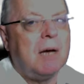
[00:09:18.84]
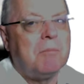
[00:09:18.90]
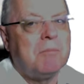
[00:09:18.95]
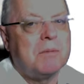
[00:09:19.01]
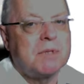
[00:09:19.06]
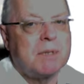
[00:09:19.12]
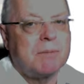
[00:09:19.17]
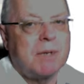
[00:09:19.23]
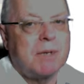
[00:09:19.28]

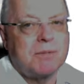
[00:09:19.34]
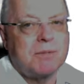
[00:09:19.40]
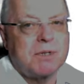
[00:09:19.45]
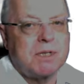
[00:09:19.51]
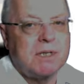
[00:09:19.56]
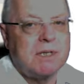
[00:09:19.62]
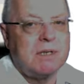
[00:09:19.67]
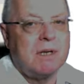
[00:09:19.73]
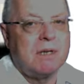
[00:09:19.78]
sometimes
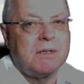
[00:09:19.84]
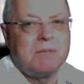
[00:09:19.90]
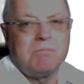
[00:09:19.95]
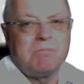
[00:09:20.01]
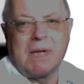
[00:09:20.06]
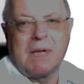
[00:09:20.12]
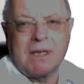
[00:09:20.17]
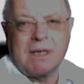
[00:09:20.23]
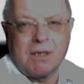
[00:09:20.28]

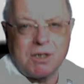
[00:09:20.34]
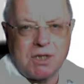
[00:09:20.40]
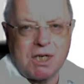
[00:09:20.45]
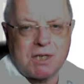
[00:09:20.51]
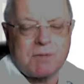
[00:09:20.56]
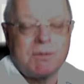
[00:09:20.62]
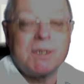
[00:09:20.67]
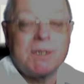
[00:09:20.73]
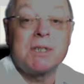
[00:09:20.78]
making
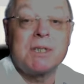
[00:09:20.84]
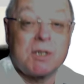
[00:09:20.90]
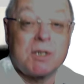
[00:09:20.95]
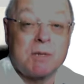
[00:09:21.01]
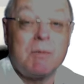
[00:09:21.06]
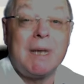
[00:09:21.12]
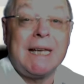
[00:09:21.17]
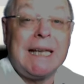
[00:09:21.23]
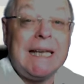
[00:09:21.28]
adjustments just
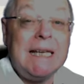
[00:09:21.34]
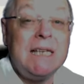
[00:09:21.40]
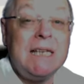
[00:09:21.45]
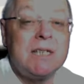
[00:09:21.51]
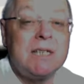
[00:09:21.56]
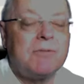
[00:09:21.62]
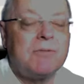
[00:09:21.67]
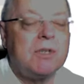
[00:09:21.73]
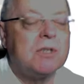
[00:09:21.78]
to make it
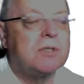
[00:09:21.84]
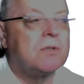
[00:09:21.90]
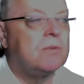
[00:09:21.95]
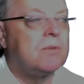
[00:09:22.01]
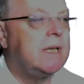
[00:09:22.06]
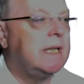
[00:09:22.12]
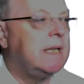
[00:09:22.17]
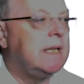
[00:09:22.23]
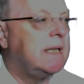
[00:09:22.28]
easier for you to
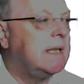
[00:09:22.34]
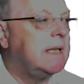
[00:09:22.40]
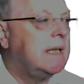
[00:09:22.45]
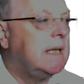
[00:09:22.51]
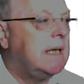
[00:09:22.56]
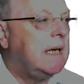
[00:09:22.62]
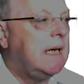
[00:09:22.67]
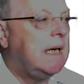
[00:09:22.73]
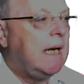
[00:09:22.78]
read.
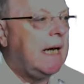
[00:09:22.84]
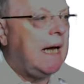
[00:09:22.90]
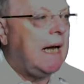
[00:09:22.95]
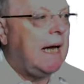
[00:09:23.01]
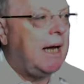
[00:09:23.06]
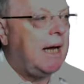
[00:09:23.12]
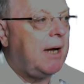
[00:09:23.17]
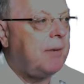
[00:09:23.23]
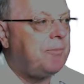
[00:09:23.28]

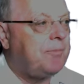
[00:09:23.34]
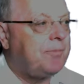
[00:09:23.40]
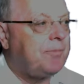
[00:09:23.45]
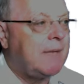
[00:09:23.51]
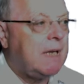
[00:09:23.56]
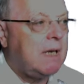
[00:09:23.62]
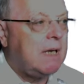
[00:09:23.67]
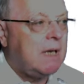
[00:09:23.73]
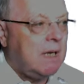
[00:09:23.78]

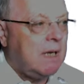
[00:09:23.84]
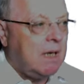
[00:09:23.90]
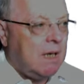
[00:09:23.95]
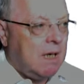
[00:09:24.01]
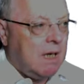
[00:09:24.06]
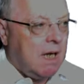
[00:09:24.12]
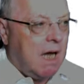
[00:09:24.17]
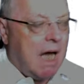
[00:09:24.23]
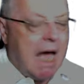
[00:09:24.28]
And
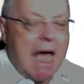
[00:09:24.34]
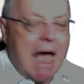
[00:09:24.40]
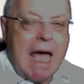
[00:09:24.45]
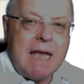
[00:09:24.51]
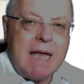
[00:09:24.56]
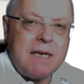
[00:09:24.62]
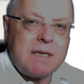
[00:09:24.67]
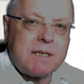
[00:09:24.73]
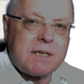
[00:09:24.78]

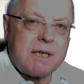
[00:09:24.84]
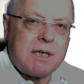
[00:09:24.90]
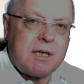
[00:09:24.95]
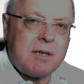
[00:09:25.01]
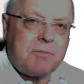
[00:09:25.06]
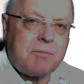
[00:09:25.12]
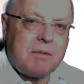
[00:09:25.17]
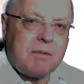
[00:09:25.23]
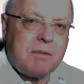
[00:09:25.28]
in
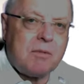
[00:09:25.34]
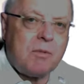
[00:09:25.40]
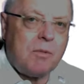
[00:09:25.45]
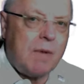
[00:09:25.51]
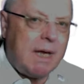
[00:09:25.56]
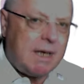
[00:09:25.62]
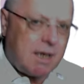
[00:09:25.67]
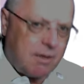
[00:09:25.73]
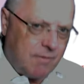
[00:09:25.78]
a
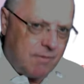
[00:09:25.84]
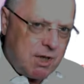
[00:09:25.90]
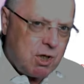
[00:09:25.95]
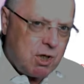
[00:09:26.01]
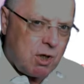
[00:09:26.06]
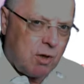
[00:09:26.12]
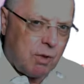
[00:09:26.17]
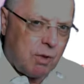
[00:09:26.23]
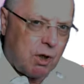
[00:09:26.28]

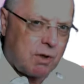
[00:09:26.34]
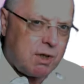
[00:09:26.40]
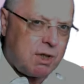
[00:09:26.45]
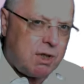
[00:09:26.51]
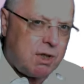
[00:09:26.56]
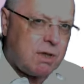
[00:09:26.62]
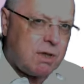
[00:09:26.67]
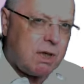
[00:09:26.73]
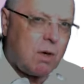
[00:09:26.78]
conventional book,
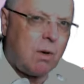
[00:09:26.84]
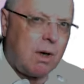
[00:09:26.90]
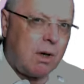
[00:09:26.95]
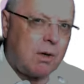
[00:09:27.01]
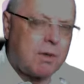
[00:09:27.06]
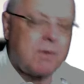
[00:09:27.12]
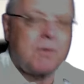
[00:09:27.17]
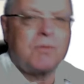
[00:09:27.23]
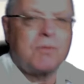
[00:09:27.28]
there's usually quite a
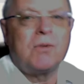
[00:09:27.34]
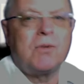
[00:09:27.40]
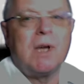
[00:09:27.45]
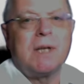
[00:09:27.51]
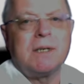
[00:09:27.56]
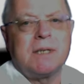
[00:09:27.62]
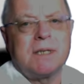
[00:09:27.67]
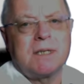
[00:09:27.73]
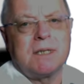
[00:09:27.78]
lot at the
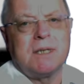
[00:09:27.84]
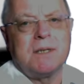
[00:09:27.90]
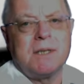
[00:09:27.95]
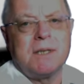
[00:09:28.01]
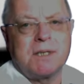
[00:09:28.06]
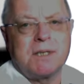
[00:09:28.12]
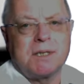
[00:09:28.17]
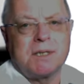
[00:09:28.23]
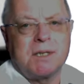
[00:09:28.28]
front, isn't there?
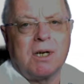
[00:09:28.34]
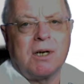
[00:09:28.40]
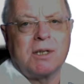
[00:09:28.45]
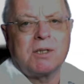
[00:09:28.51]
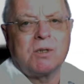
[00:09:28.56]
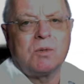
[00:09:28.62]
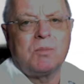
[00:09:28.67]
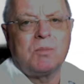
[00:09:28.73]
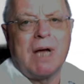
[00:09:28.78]
There's the
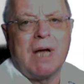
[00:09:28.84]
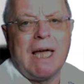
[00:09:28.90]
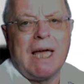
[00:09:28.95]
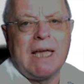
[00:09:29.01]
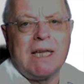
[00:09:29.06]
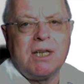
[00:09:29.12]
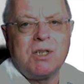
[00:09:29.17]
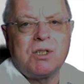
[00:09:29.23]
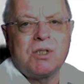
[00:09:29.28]
title
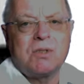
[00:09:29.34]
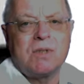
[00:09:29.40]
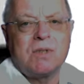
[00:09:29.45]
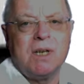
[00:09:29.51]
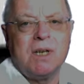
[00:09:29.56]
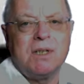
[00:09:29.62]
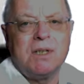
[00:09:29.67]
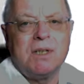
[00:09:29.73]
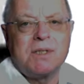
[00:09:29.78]
page,
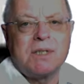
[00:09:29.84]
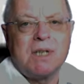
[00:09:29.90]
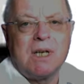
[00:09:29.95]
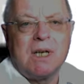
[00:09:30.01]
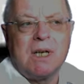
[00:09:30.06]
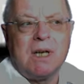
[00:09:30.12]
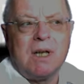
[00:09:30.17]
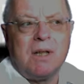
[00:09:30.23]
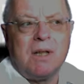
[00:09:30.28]
there's
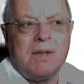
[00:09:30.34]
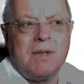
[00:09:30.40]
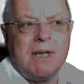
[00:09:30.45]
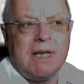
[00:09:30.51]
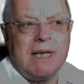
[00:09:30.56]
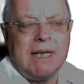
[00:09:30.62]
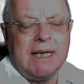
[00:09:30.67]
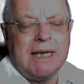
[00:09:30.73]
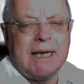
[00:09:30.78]

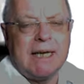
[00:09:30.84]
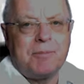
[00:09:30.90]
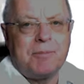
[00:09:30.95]
the